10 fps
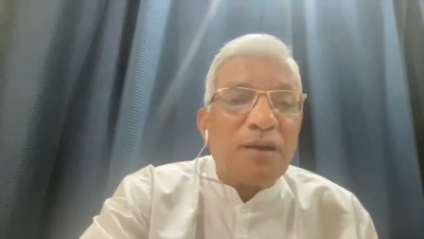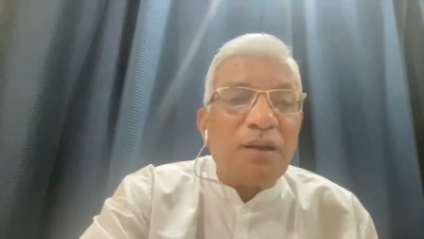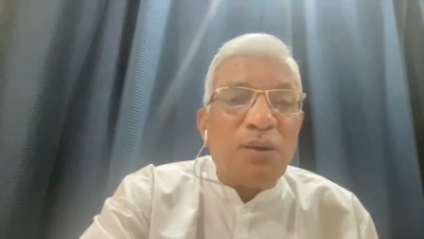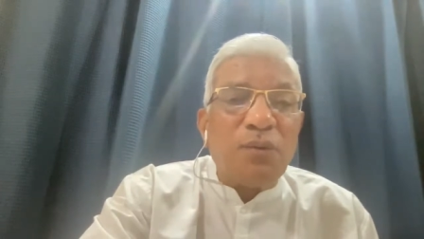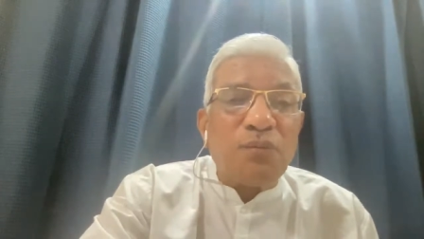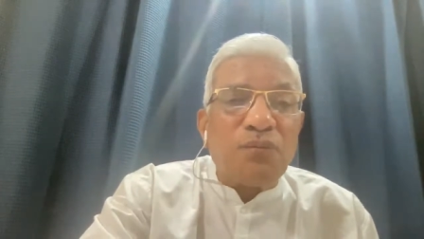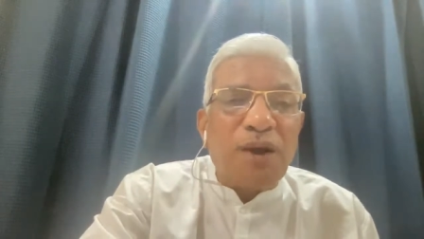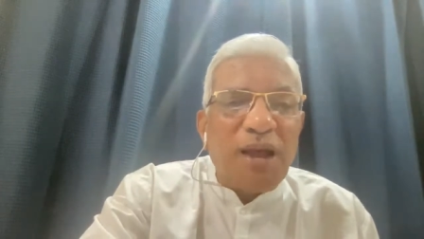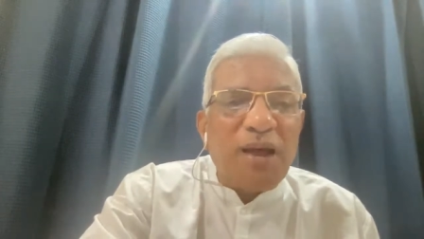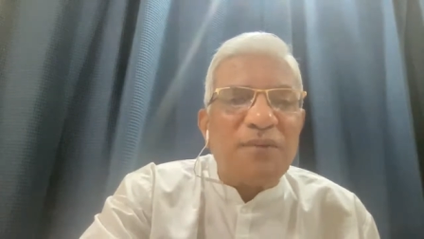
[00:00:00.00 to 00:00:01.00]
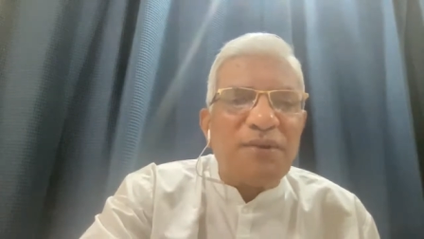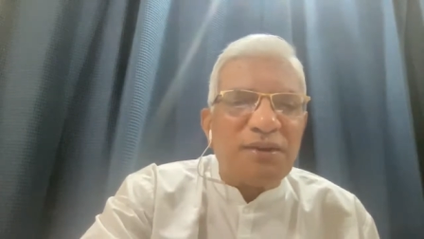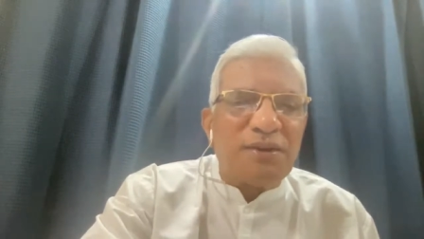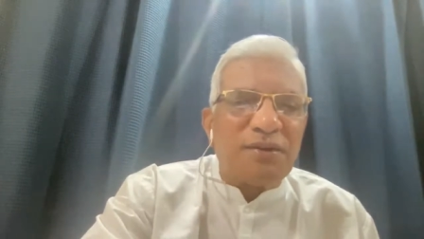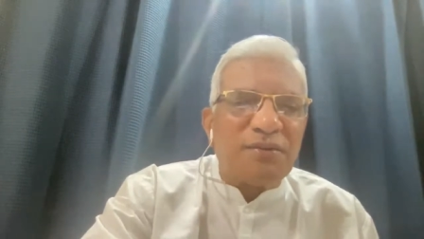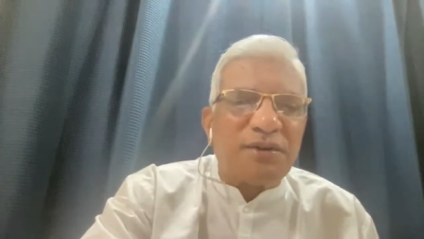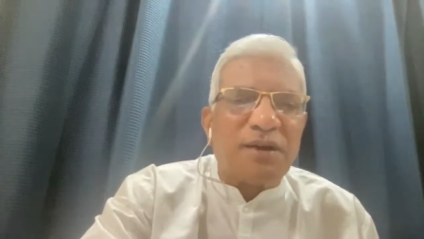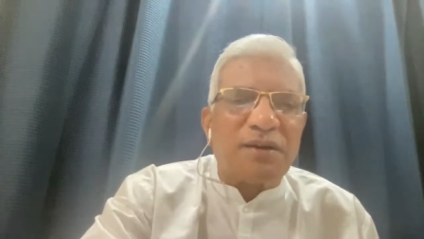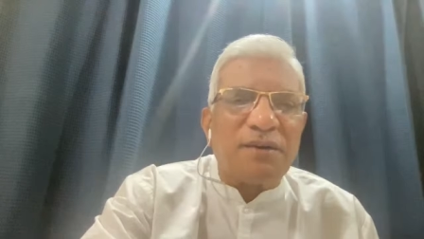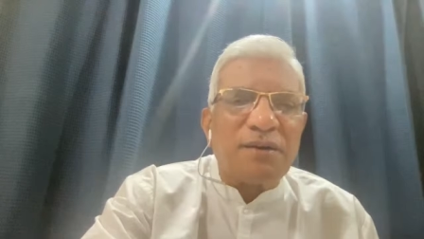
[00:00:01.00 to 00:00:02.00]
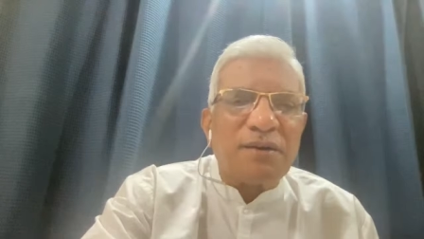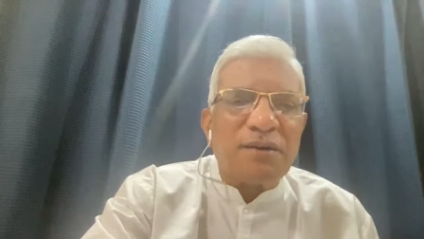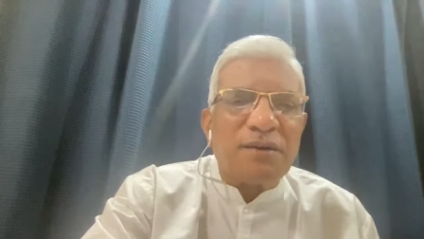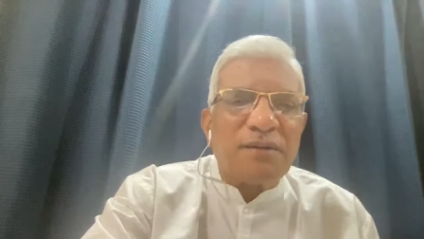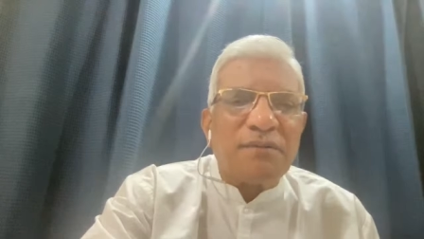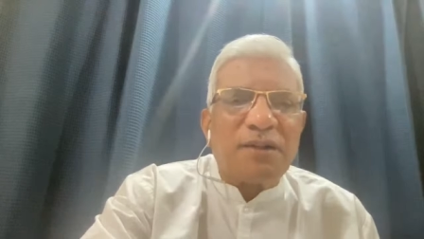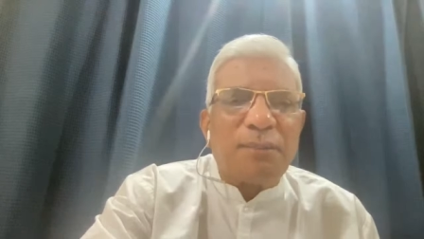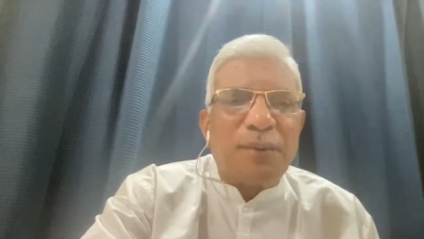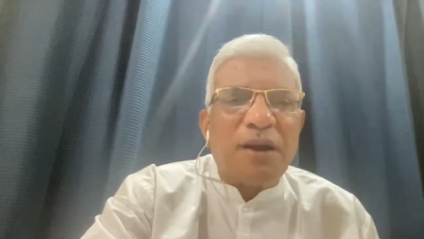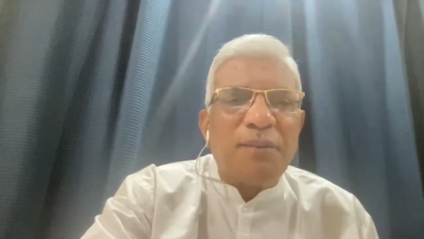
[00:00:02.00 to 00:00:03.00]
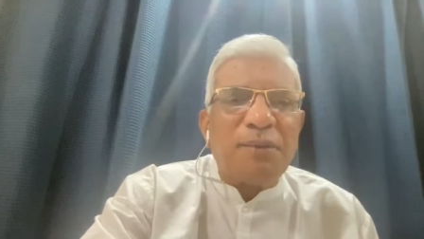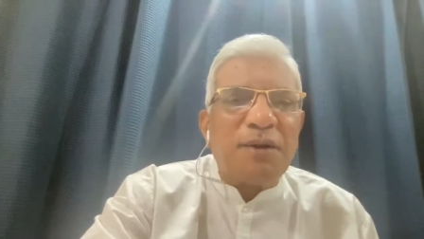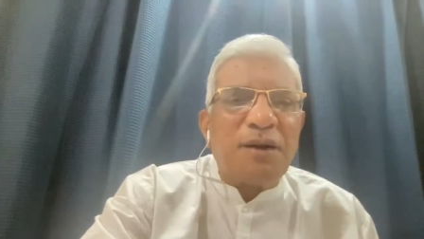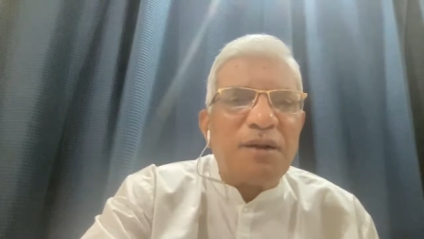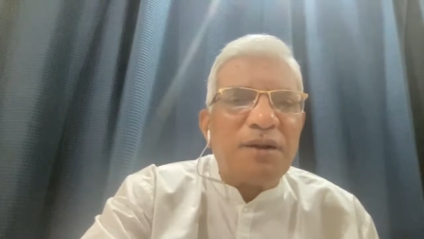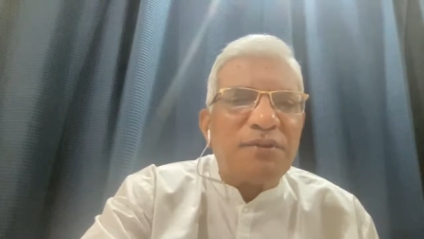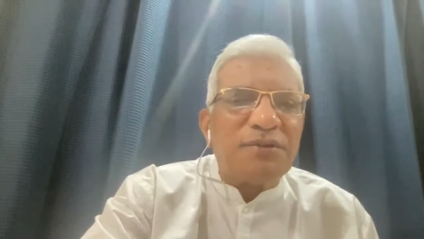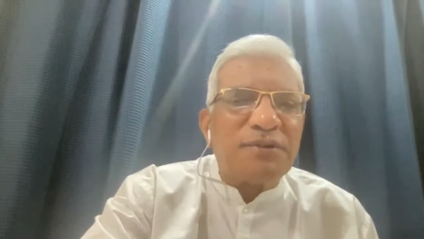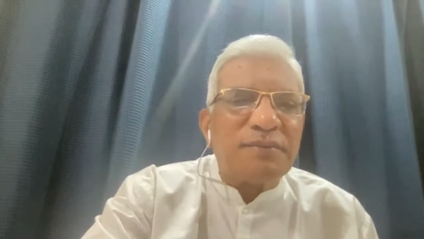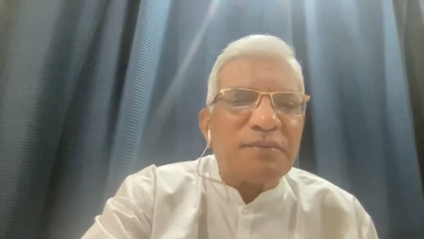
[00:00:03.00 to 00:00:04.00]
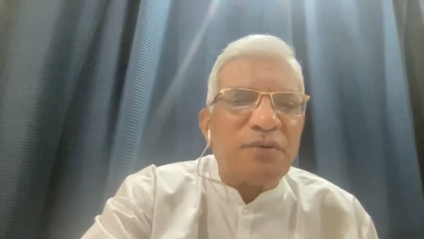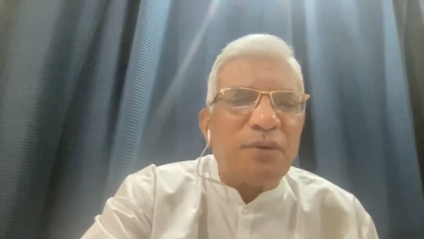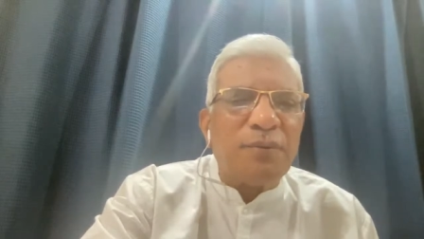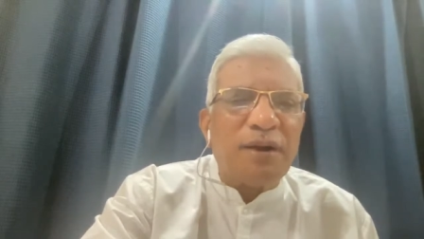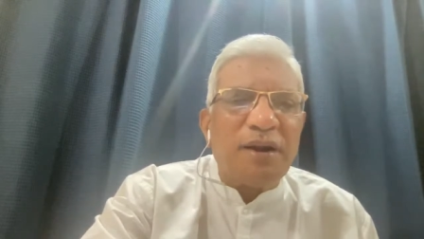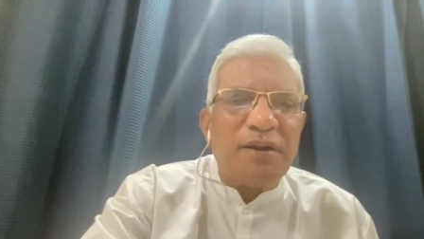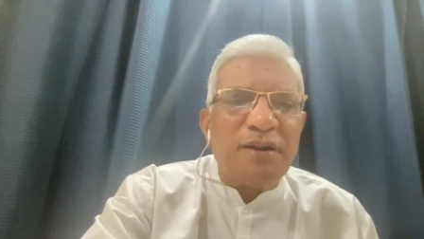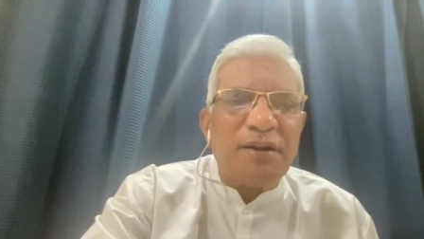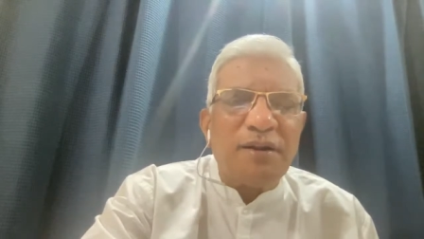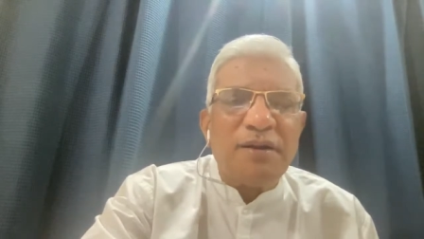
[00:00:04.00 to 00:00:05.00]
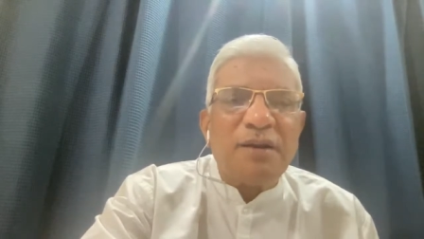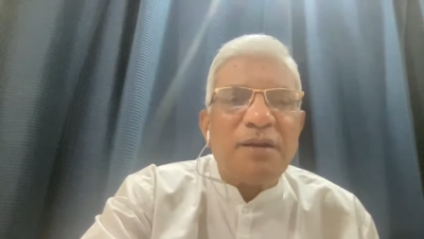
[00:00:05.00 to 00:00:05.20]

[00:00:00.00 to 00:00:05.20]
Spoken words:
Now, why are we stuck with a pandemic called as COVID 19?